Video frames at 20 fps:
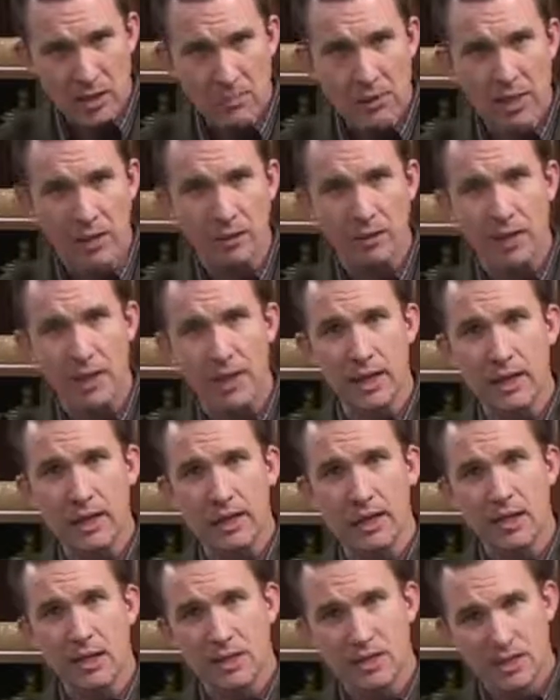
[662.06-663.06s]
period,
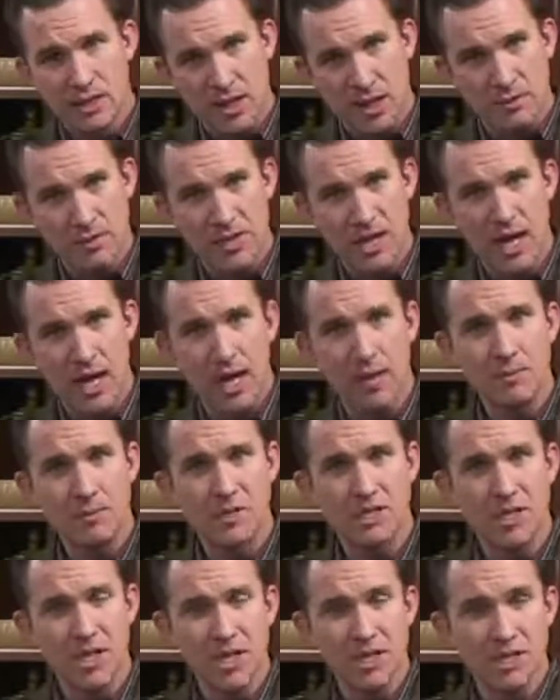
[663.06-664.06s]
sometimes
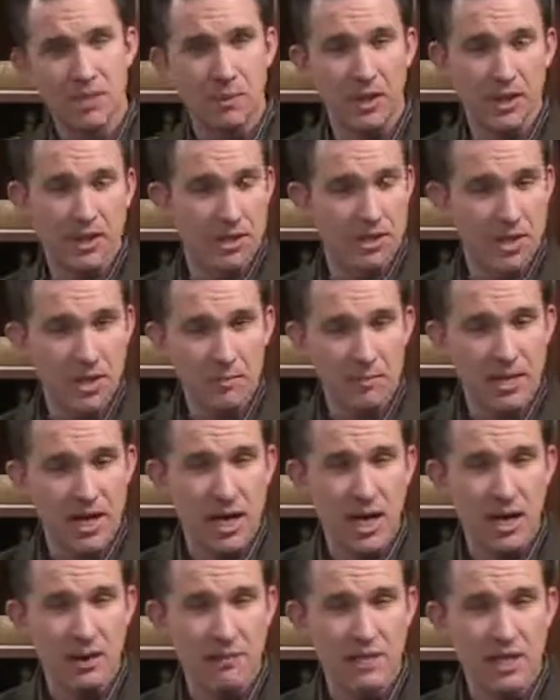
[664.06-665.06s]
discipline,
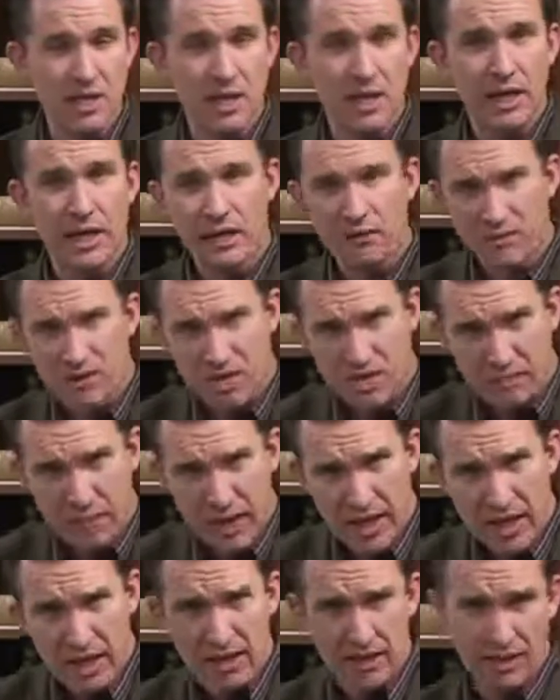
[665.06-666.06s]
sometimes even
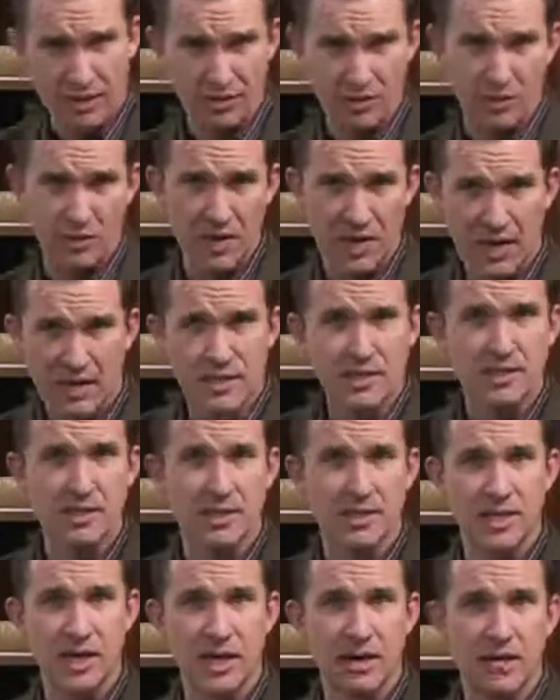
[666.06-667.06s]
spankings are
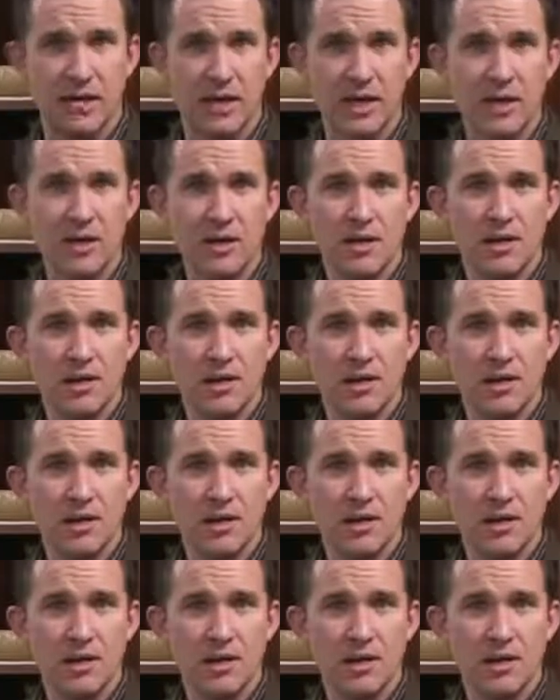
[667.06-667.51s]
necessary